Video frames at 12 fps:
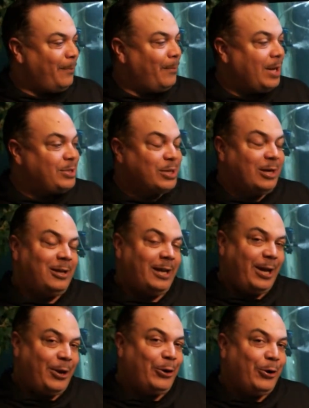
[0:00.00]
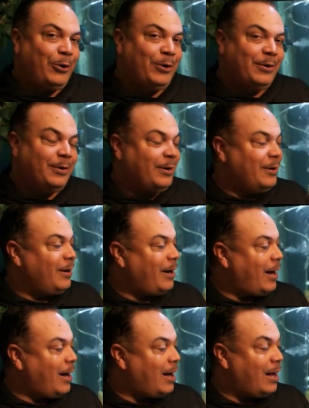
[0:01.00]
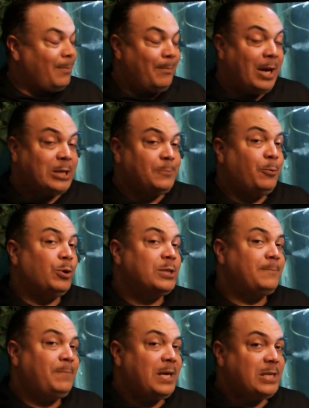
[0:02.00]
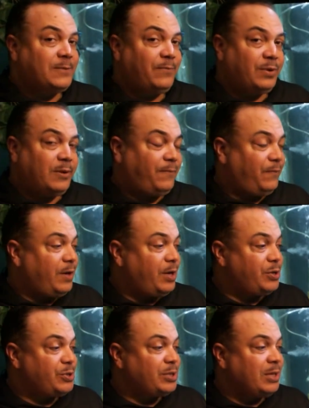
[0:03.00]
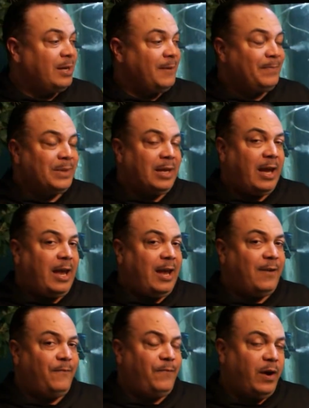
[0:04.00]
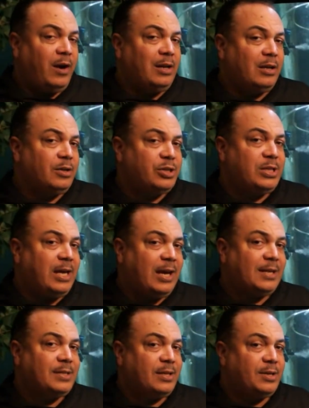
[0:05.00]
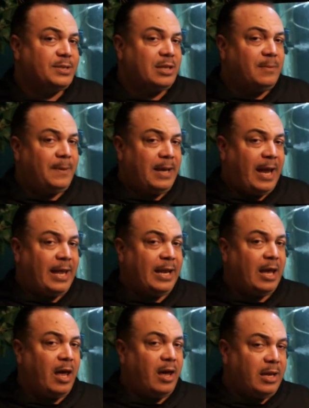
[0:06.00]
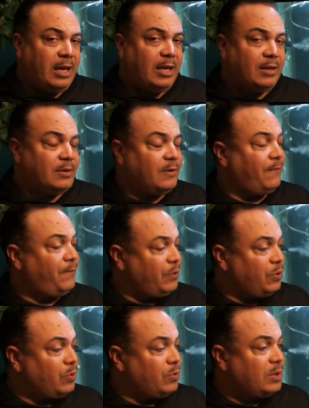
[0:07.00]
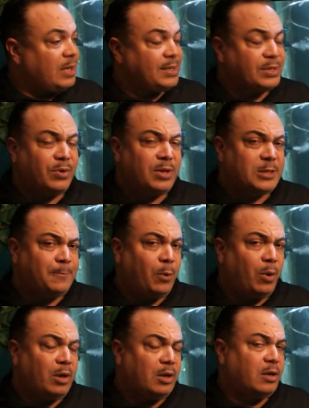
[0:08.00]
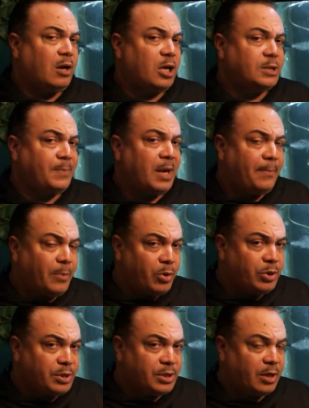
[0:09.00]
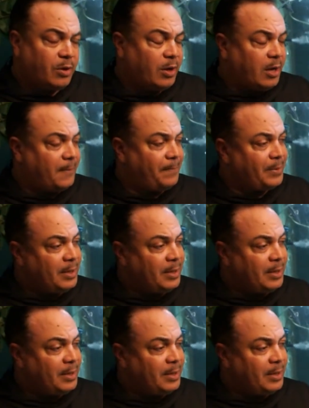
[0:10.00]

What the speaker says: Much cleaner, much more space for the fish, and very little chance that there's going to be any uneaten food that's going to spoil and cause my ammonia to go up.